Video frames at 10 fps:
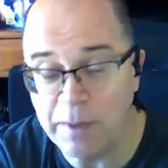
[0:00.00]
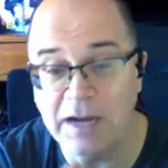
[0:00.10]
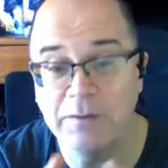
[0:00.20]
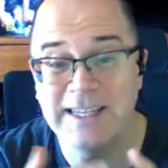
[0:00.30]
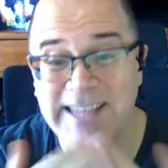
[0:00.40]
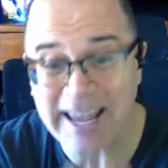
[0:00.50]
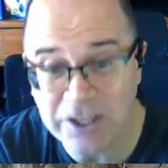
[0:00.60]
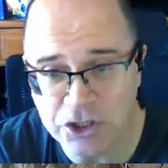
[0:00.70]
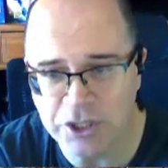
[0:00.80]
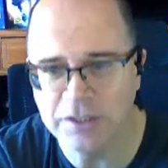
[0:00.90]
were part of a
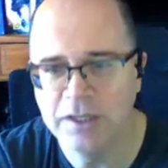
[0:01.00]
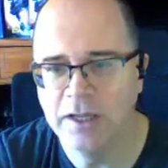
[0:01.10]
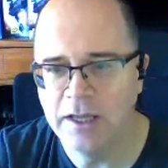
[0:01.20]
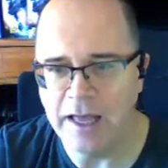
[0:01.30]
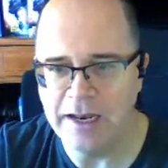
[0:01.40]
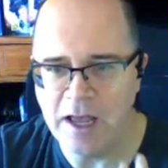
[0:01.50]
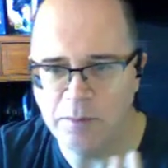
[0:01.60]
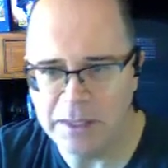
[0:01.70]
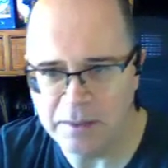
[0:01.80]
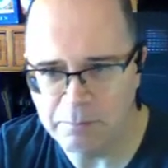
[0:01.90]
texture are
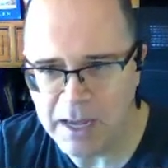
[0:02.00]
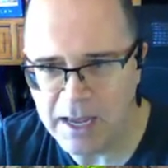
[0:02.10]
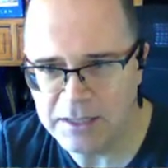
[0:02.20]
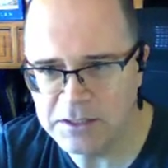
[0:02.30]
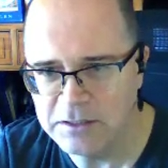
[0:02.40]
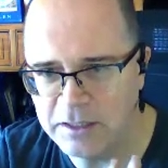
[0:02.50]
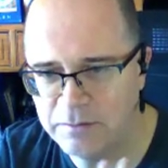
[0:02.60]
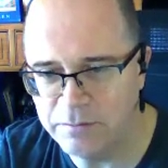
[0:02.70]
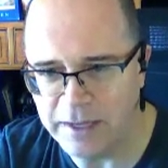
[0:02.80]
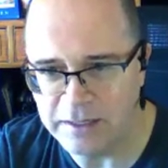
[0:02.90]
now being masked
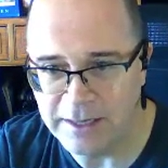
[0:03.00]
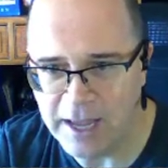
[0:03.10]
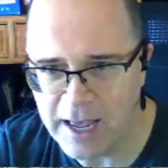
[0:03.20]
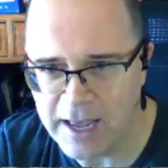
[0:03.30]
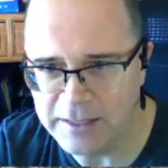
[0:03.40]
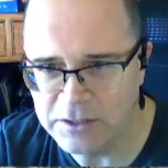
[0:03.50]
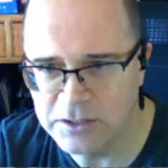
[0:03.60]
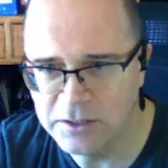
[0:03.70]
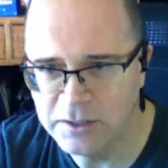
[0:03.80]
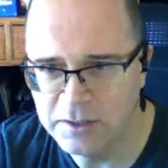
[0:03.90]
and in fact
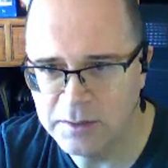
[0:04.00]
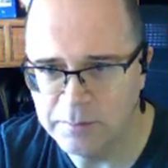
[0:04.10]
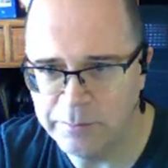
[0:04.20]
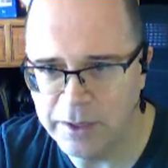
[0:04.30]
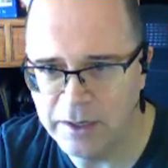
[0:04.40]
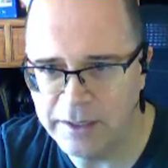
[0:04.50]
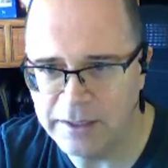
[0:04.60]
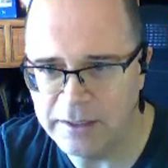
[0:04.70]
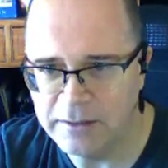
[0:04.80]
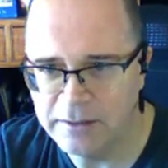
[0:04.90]
enhanced
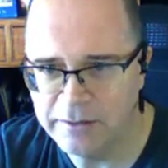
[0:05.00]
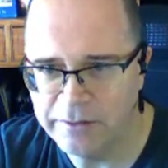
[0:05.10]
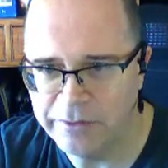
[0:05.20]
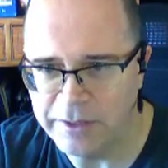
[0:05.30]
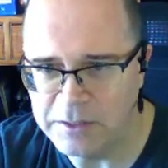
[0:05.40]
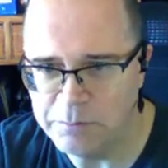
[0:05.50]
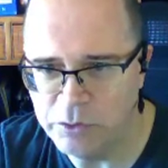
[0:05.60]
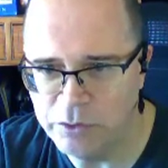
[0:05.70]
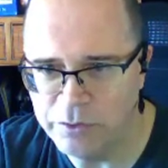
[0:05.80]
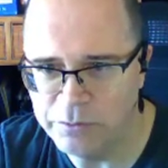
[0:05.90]
by these
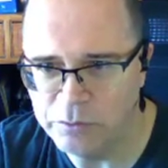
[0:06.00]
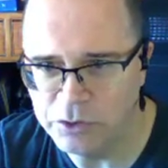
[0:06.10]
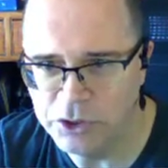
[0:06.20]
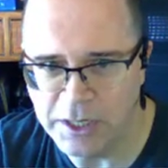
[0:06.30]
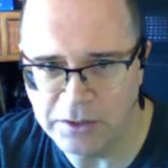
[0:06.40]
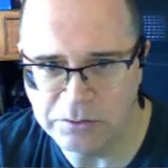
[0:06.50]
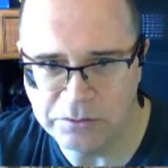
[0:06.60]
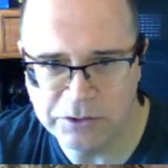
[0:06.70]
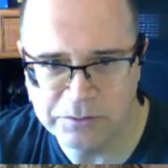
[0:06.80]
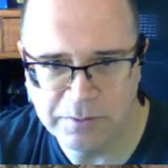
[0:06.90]
beautiful
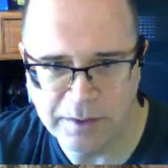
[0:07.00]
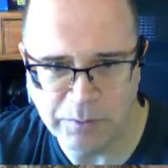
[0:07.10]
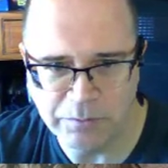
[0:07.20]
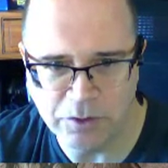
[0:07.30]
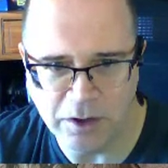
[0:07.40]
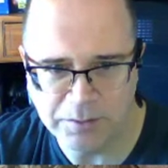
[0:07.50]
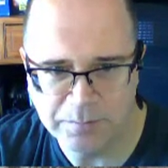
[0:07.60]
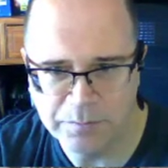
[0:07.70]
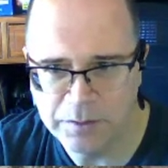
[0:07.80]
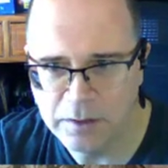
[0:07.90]
jungles that we've got.
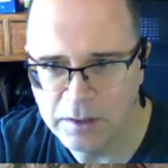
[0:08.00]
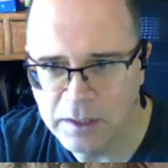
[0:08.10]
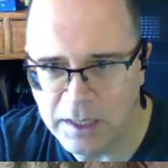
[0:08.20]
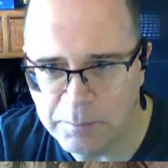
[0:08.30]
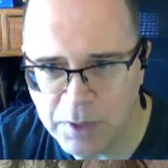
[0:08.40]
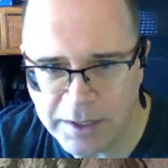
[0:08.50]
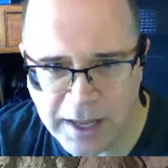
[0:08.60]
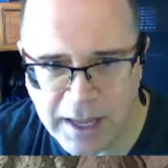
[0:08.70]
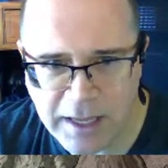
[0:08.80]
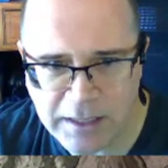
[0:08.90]
And I might
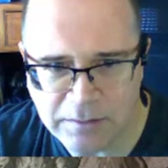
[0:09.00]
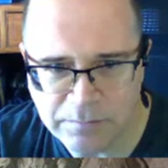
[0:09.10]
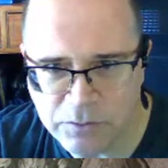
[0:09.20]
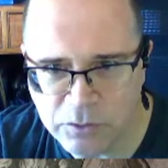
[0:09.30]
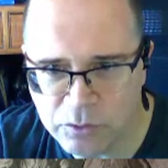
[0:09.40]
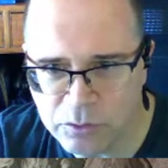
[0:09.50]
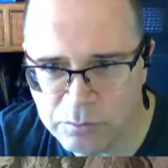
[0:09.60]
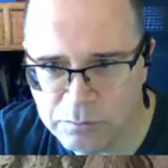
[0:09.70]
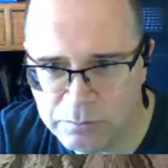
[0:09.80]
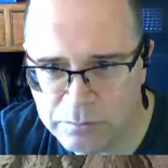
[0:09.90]
add a
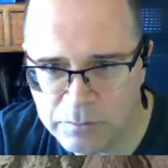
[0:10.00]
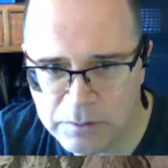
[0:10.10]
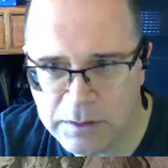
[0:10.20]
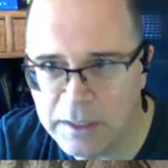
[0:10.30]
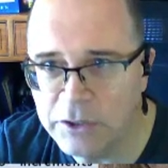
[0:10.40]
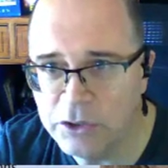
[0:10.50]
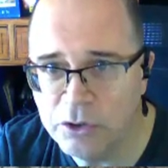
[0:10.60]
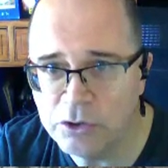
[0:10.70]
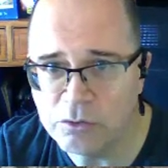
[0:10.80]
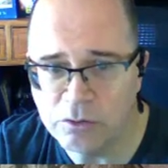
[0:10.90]
few
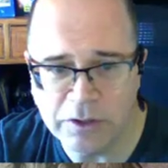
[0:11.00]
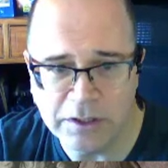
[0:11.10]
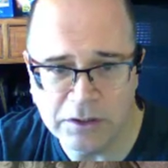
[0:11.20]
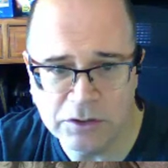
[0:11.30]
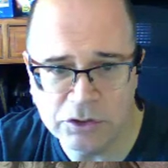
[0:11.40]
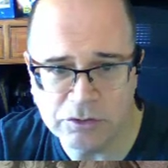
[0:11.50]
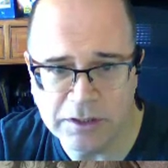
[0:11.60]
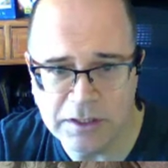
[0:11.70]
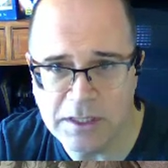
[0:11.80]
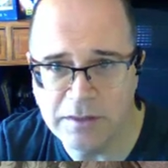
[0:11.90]
unusual looking
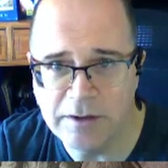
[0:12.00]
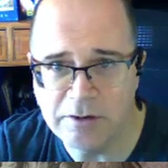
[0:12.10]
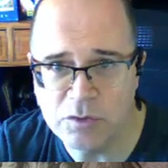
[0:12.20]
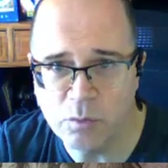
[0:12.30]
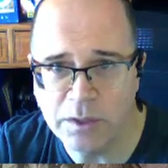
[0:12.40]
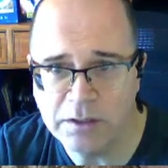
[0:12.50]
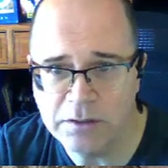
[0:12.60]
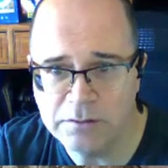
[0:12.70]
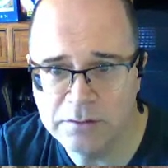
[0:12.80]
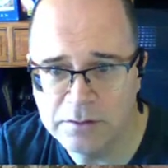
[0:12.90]
trees in there as
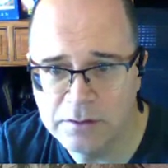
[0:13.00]
well.